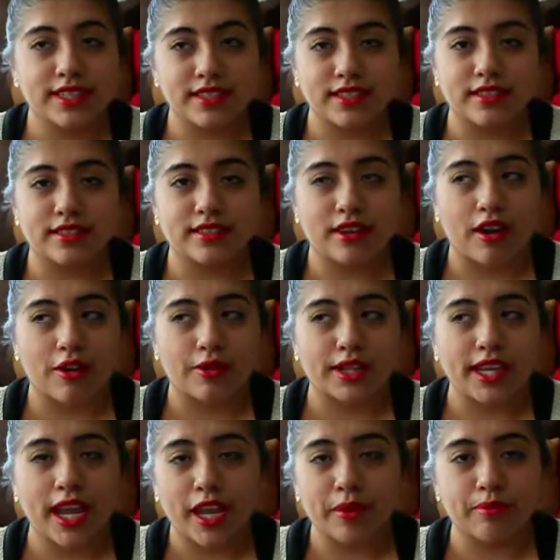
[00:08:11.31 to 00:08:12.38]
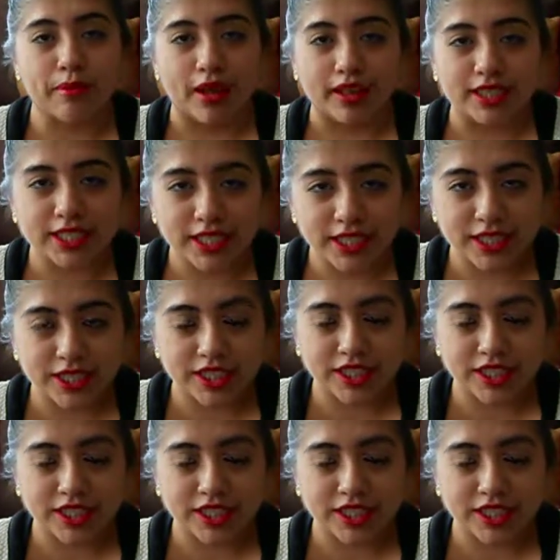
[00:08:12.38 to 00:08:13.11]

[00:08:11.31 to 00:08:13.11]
is already 8 months.